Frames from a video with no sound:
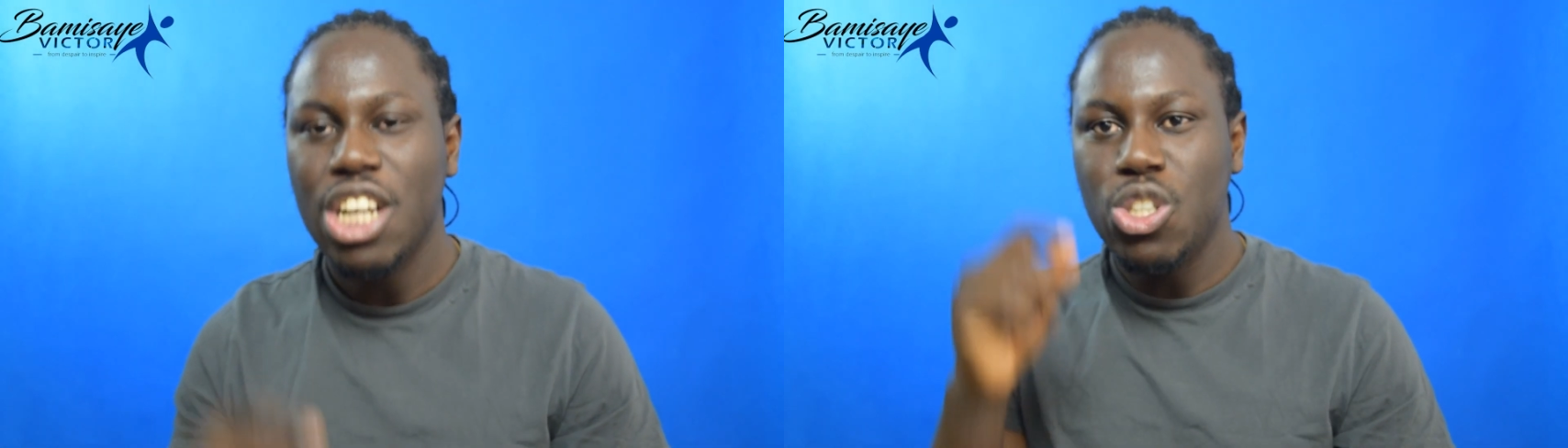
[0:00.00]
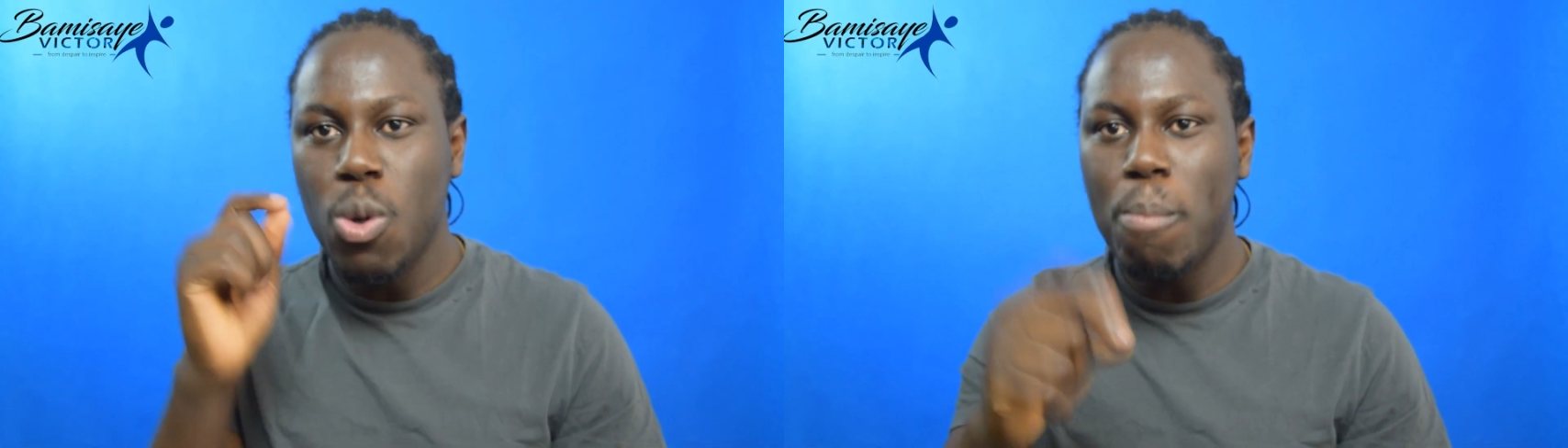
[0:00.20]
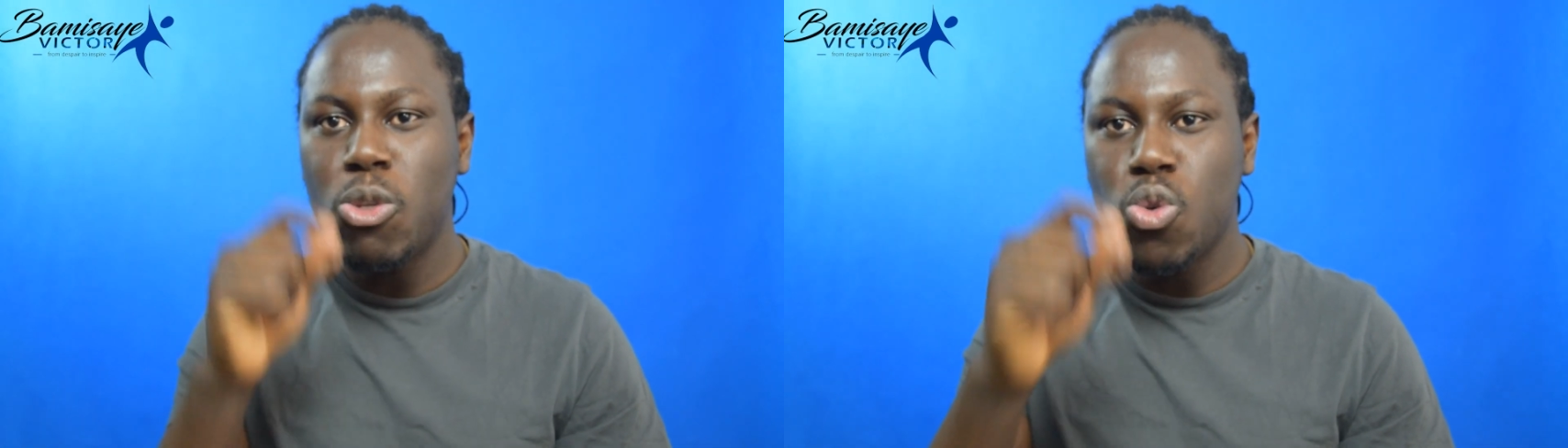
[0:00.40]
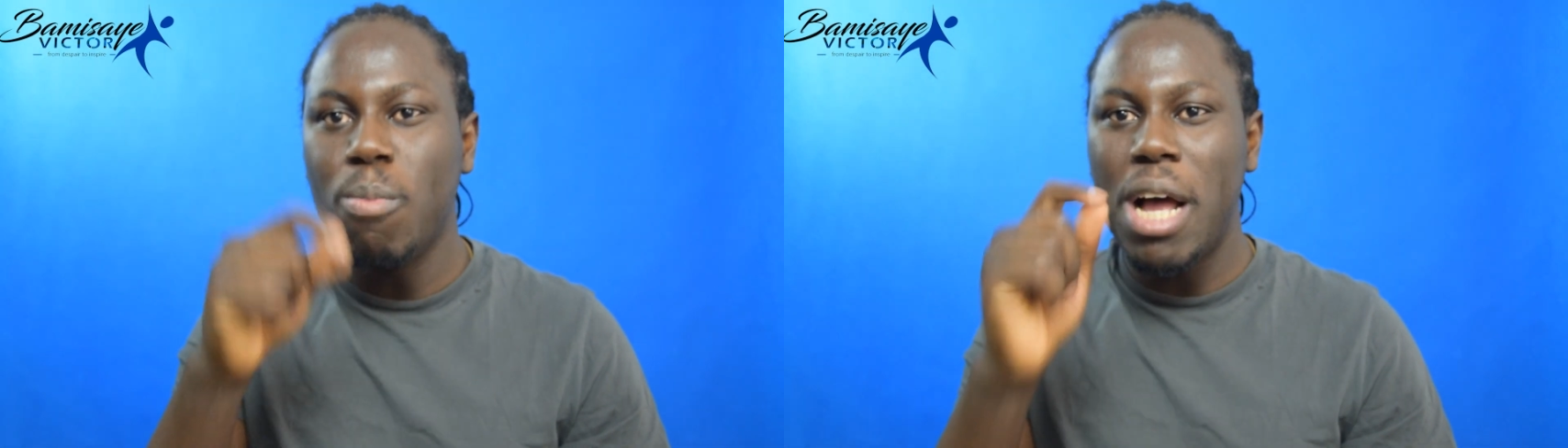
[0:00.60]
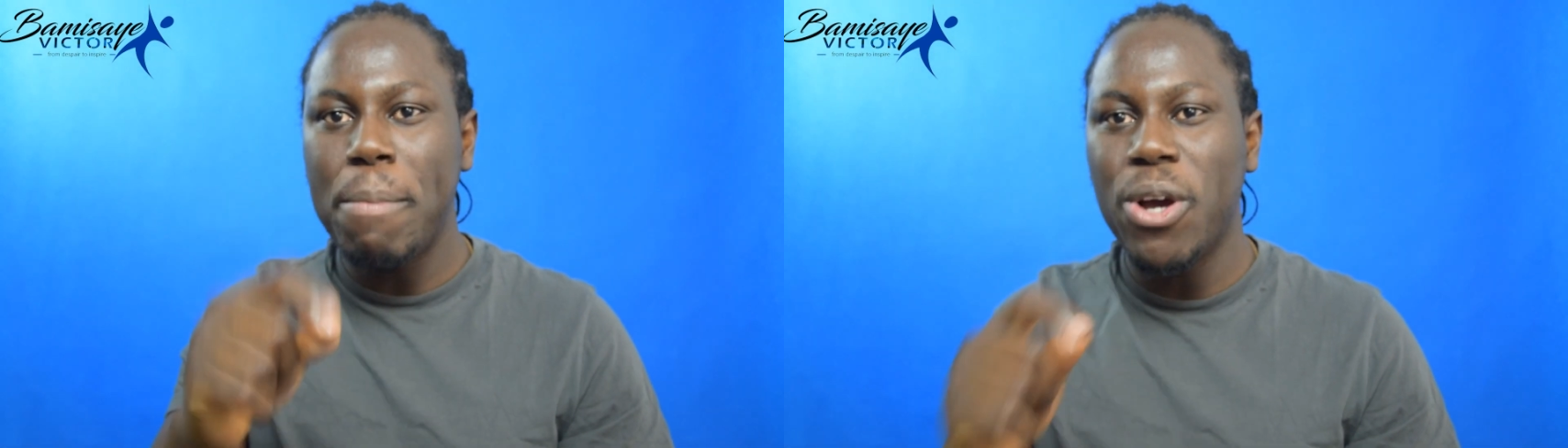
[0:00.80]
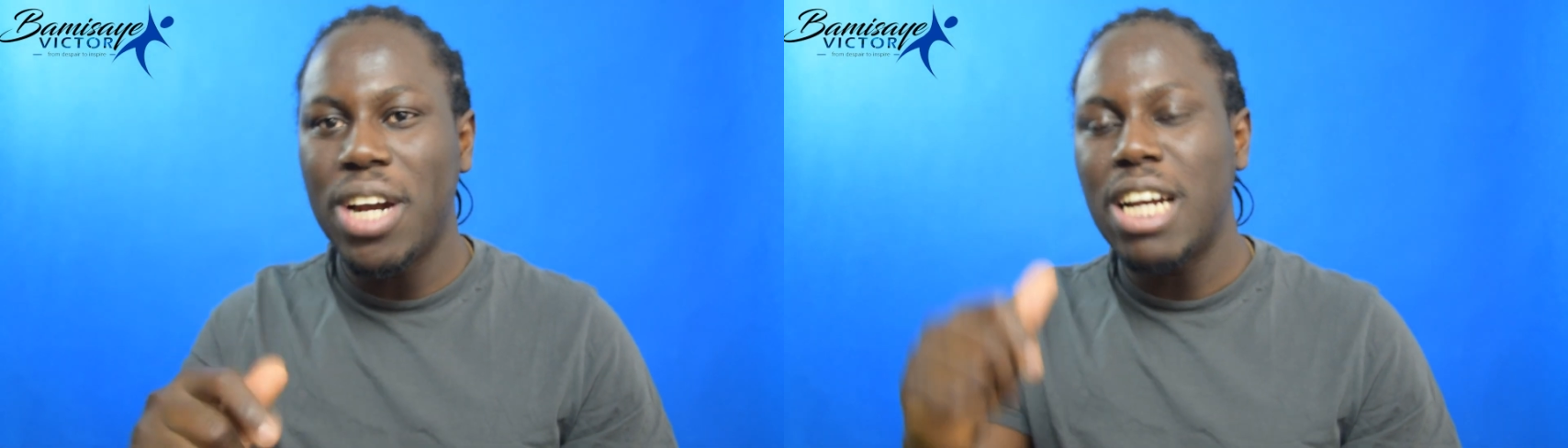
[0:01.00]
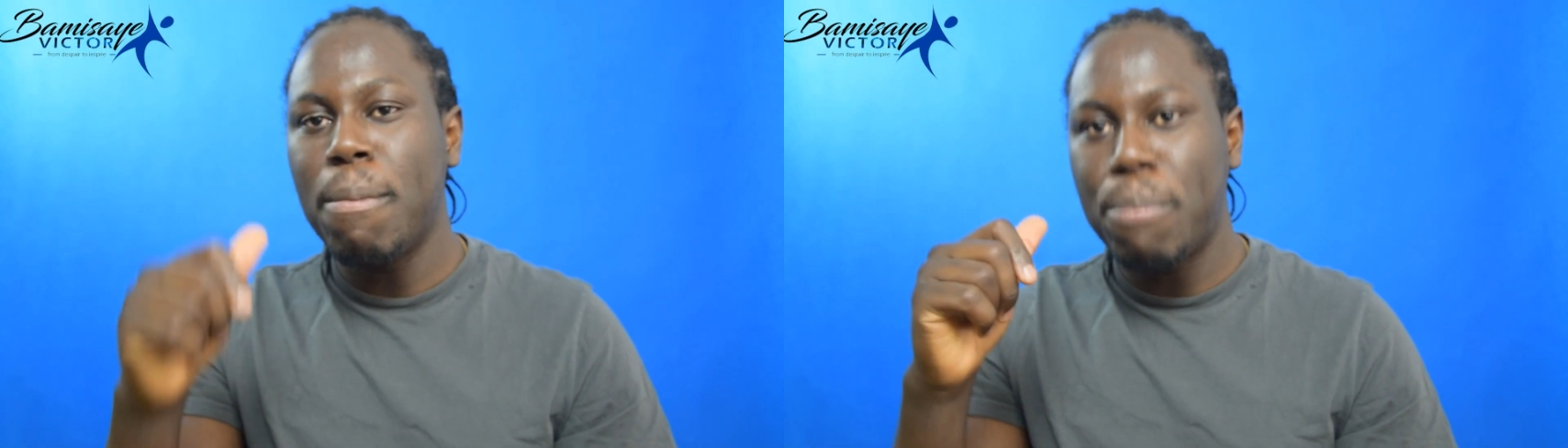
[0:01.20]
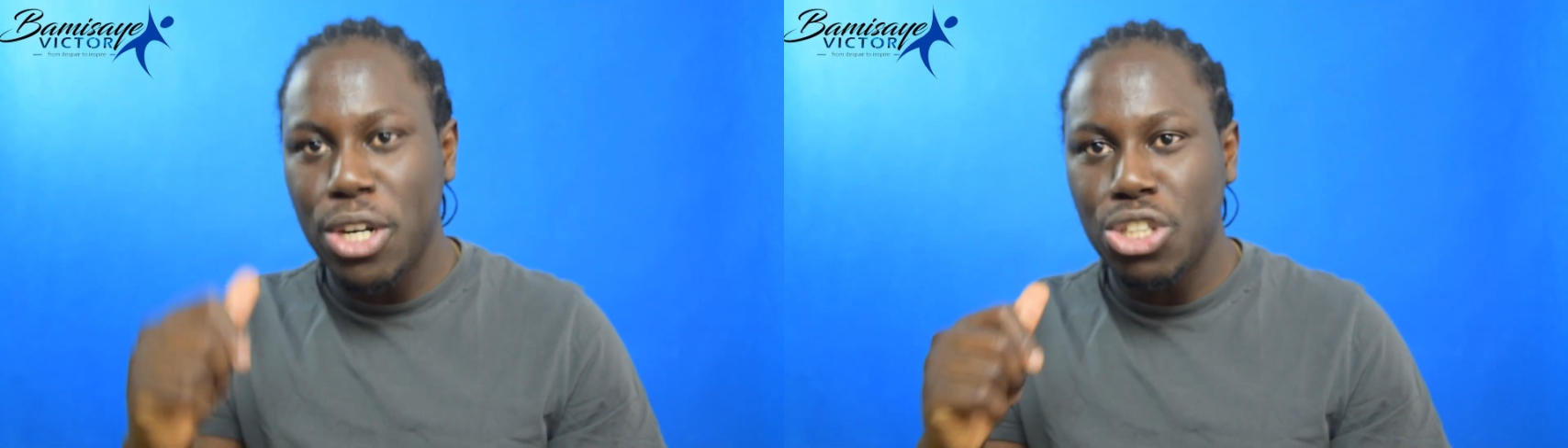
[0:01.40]
You too might be under
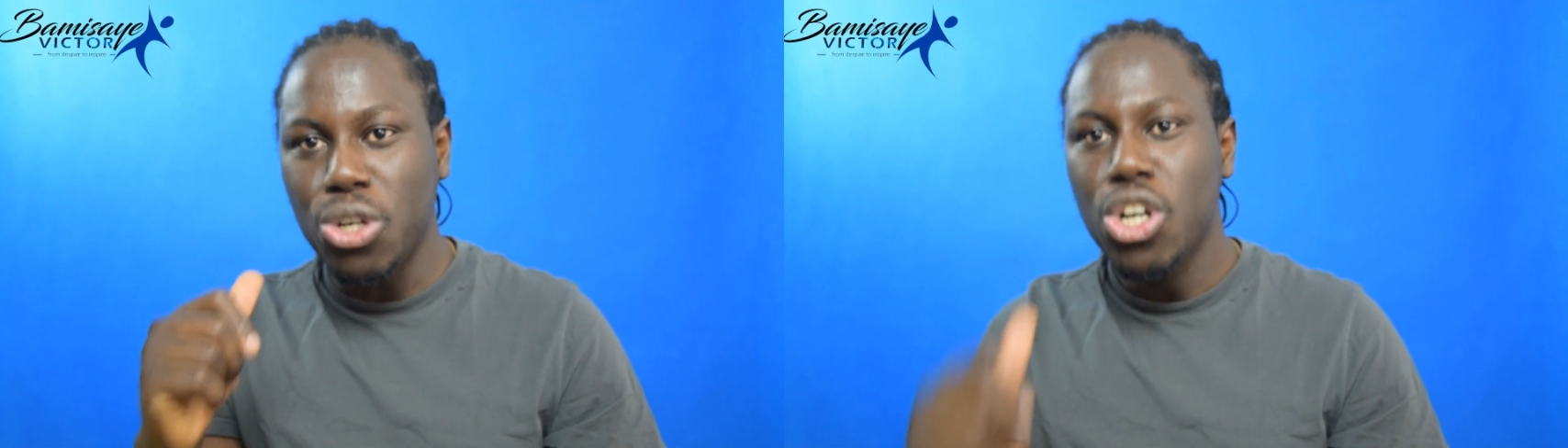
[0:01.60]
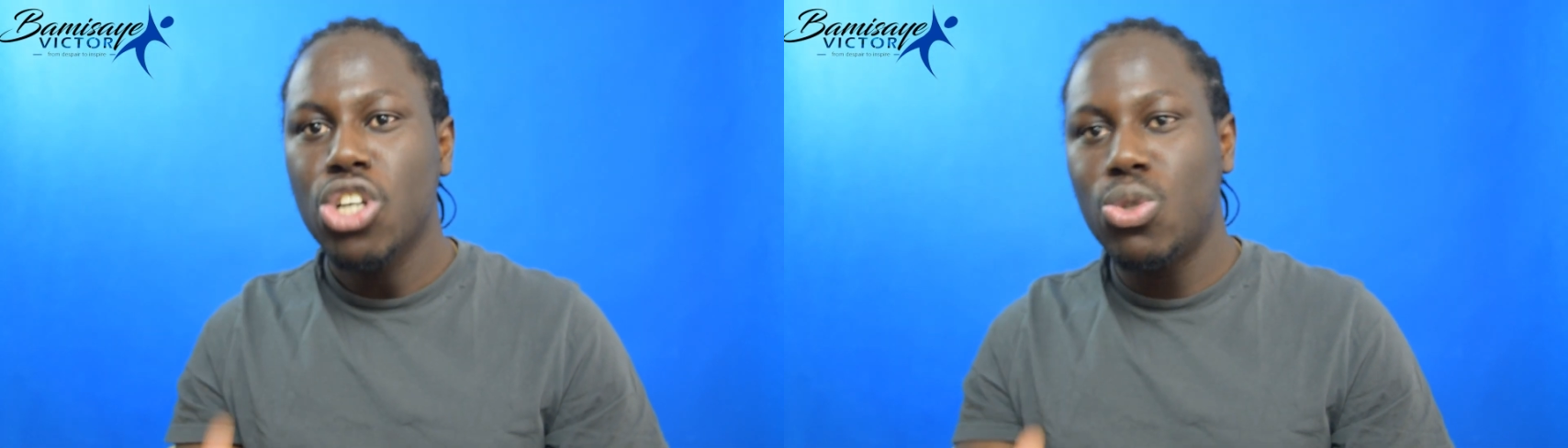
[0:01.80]
the pressure